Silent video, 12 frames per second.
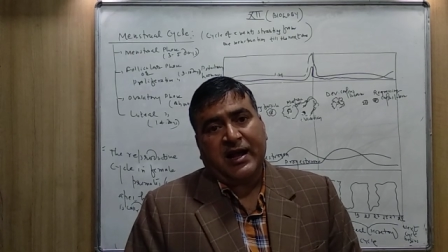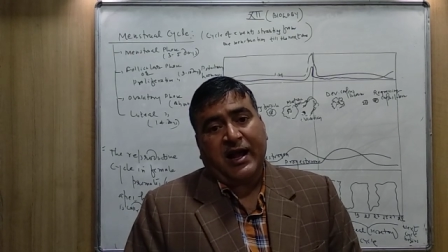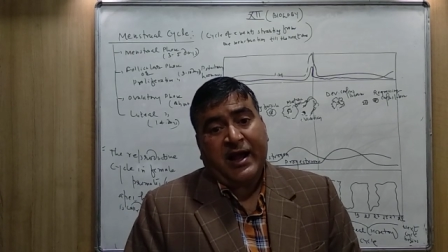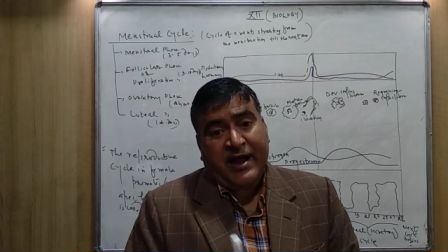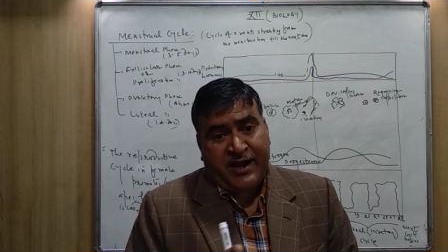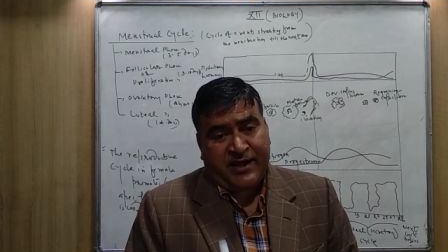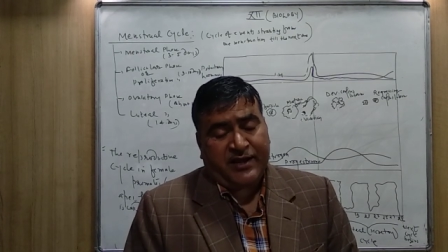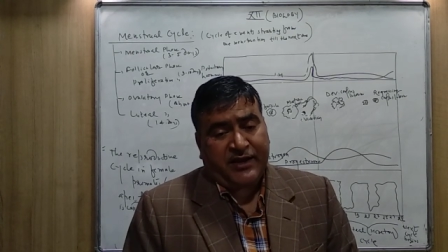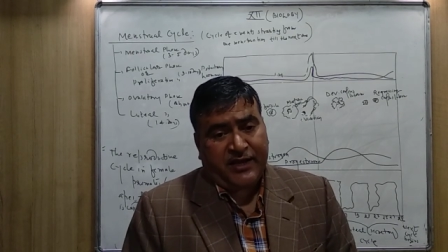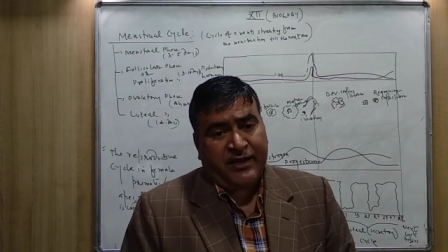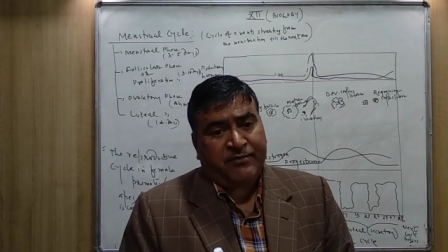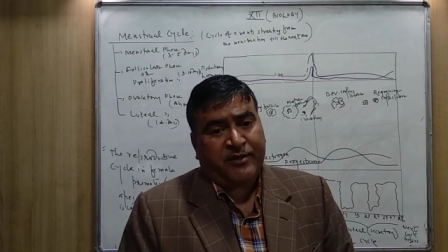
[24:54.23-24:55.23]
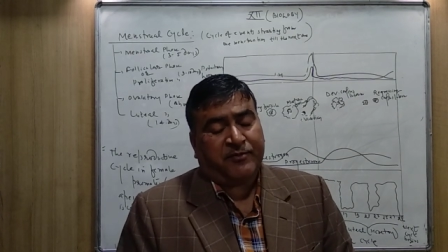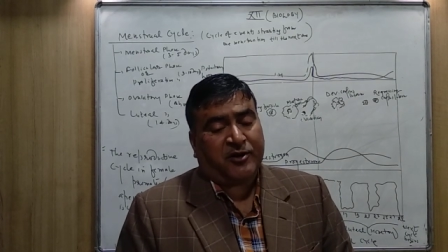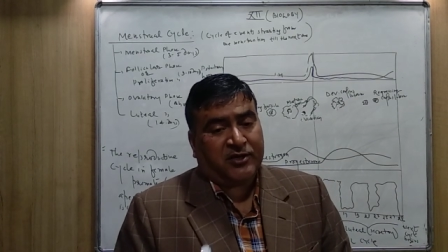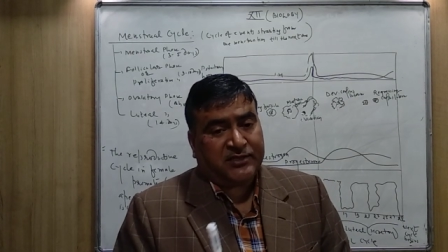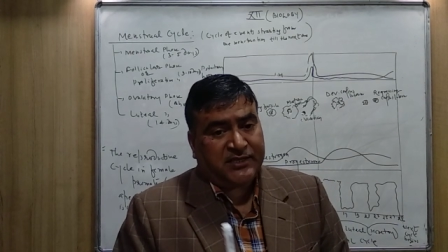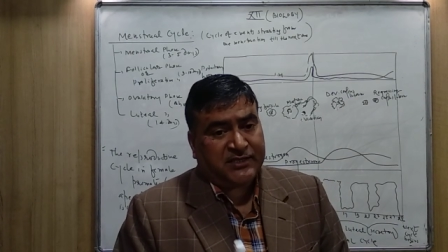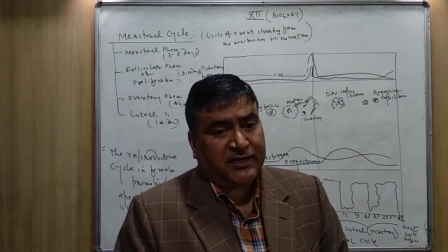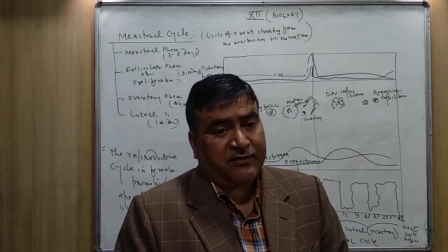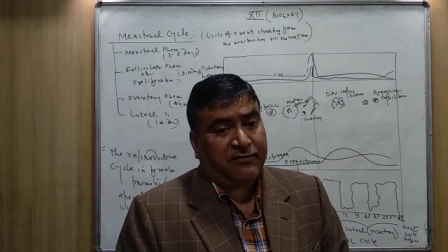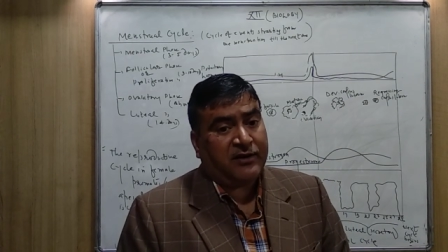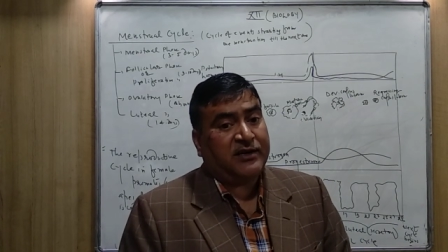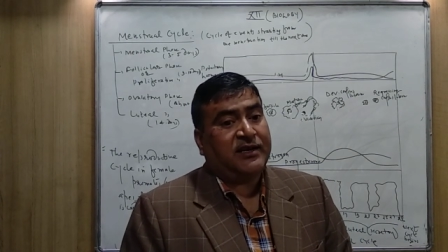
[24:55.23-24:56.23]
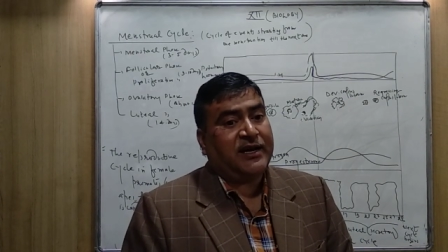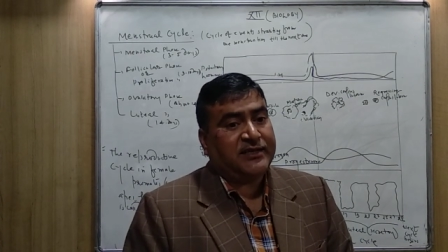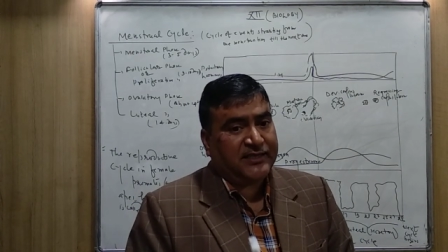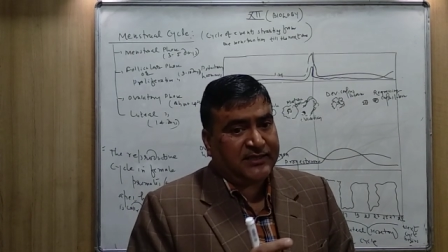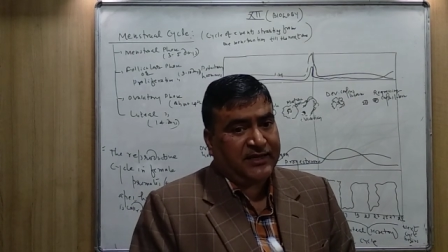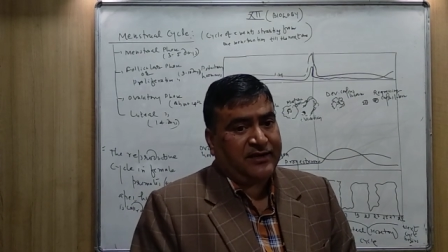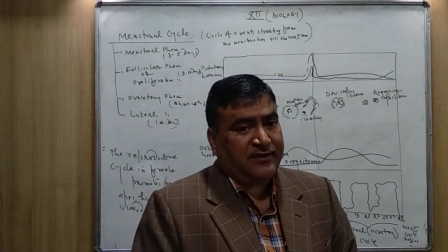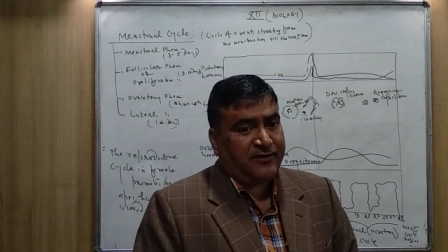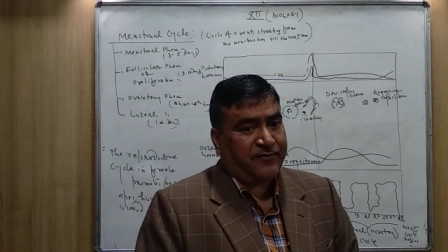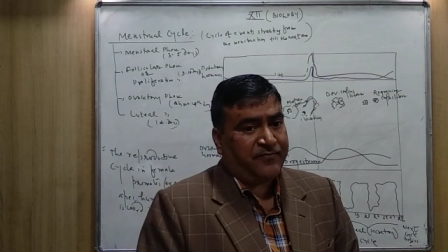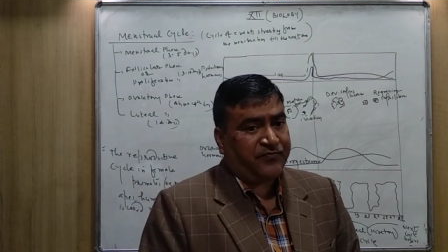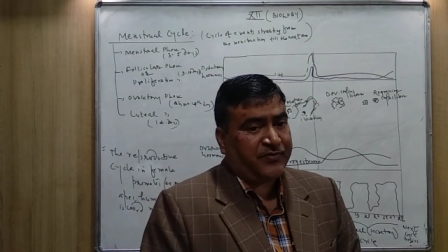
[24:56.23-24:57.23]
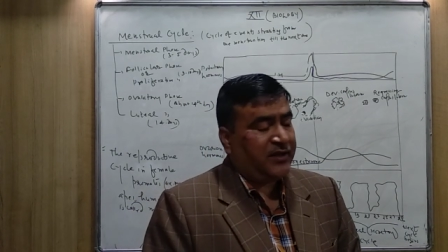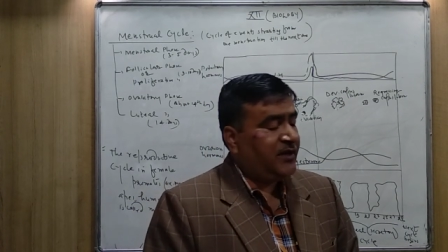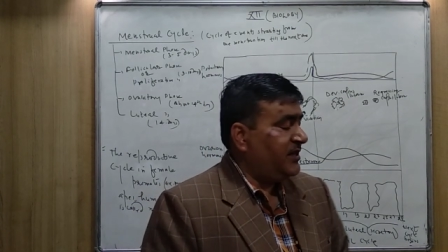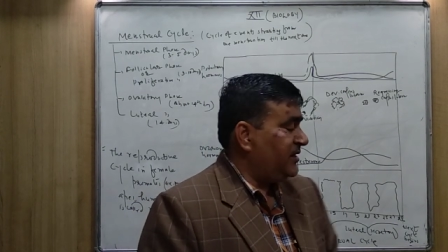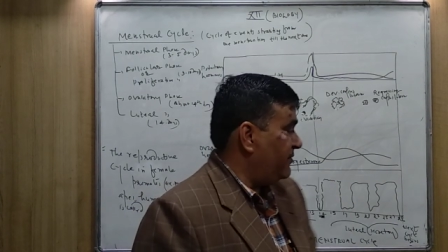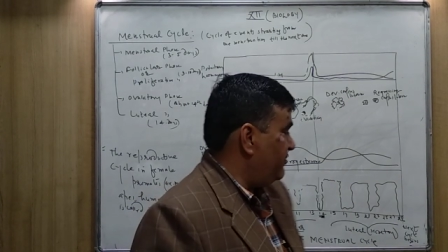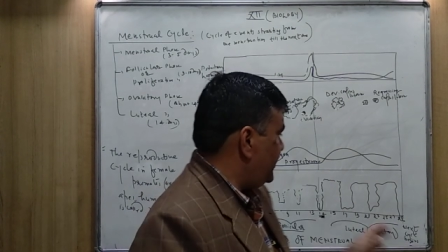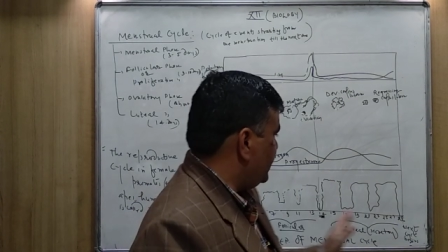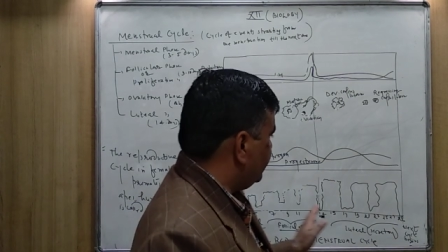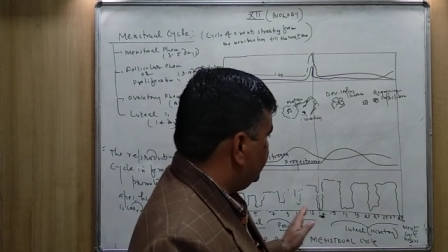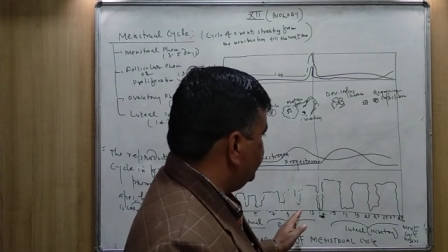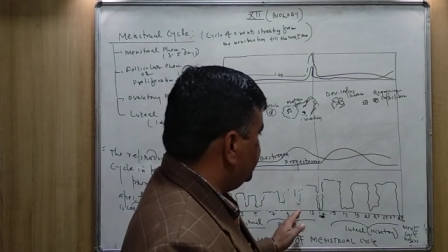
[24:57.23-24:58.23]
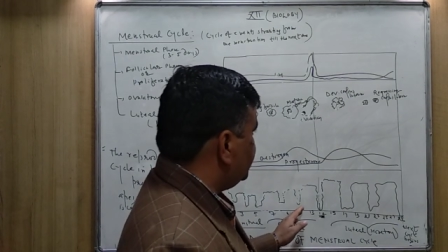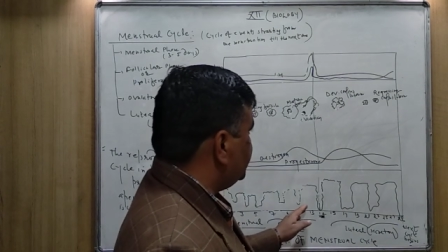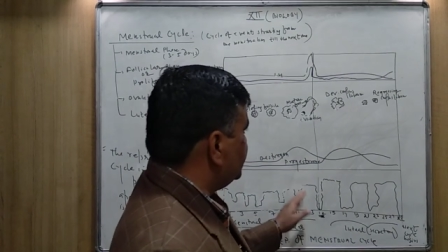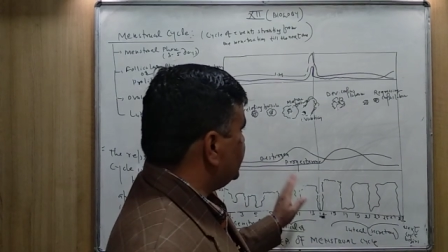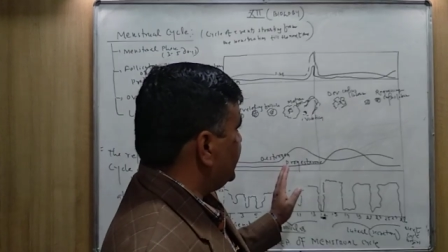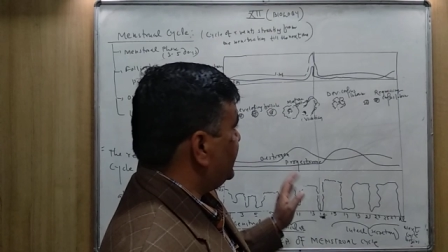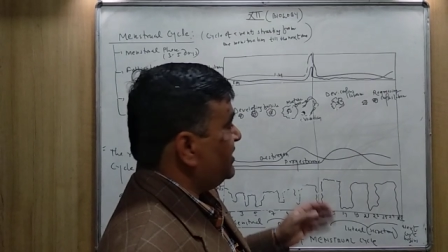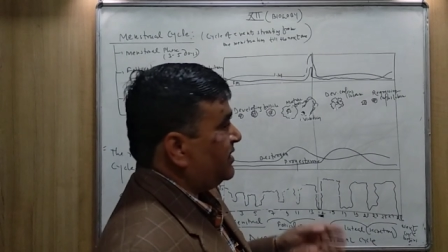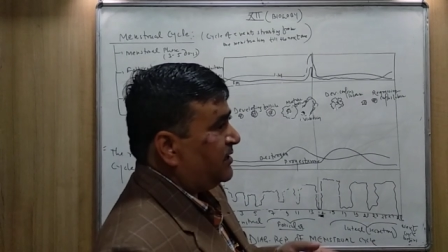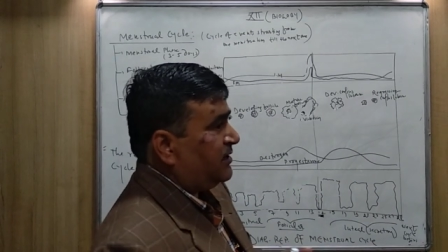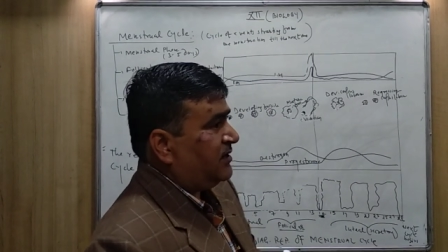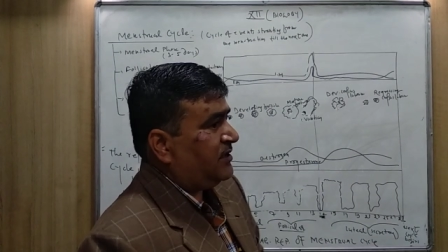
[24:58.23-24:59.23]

And if the process of fertilization in the mid of the menstrual cycle